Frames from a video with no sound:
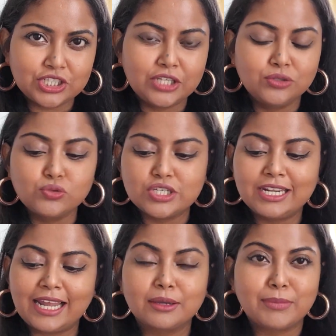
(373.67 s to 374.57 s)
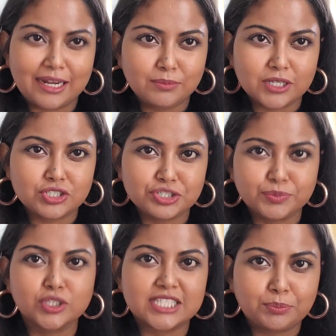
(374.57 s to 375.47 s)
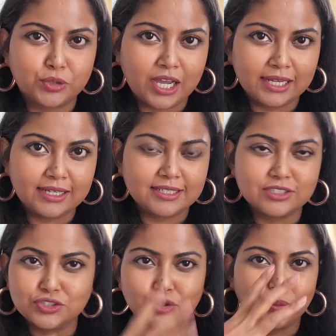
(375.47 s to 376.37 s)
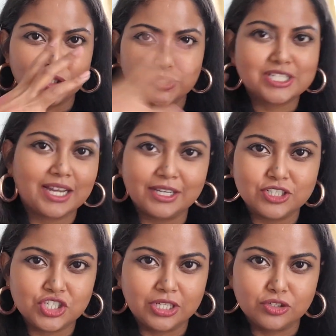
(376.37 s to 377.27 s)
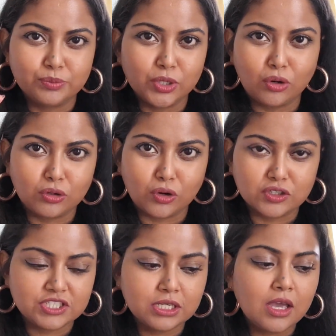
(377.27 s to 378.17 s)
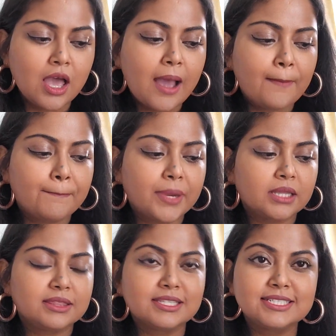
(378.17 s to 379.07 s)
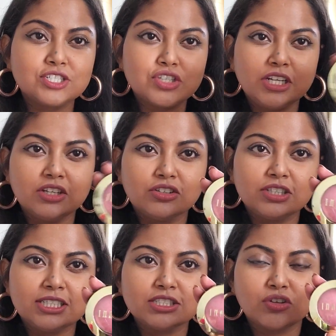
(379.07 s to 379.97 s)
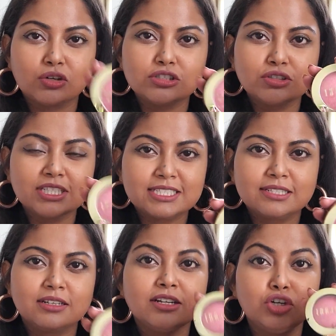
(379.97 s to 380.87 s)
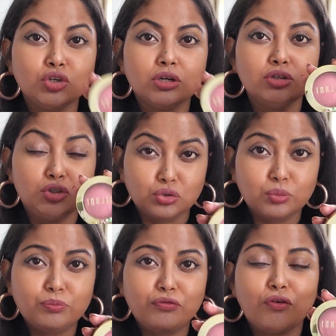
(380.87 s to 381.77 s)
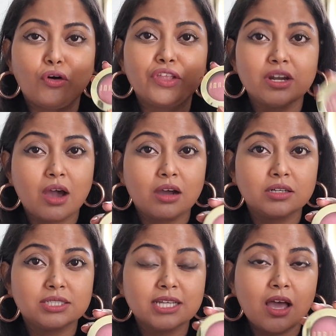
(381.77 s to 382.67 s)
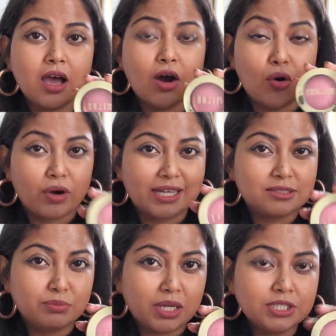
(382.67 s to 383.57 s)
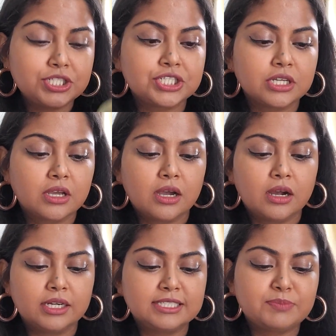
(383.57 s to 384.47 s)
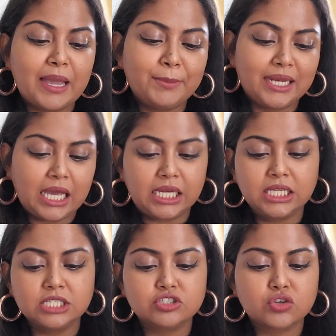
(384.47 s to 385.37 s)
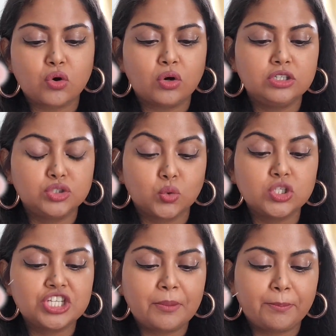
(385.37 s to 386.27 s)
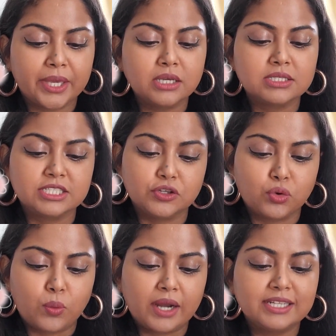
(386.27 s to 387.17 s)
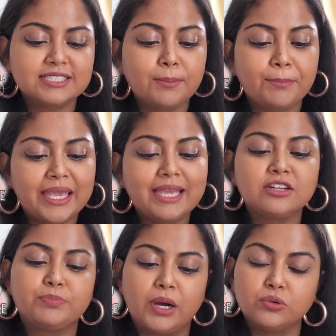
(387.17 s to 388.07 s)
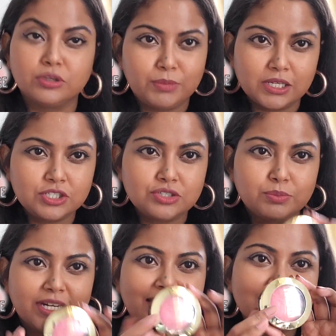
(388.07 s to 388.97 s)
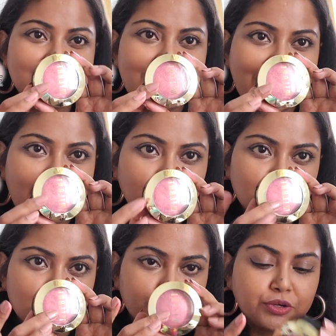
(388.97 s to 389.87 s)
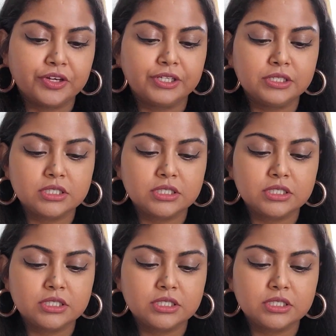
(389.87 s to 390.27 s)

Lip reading: I usually like matte blushes because I put highlighter, so you don't want your entire cheek to be all glossy. But this is really good, and it's also considered a dupe for the NARS Orgasm Blush. It's by Milani. It's called Dolce Pink 01. It's a baked powder blush, but it does have shimmer in it.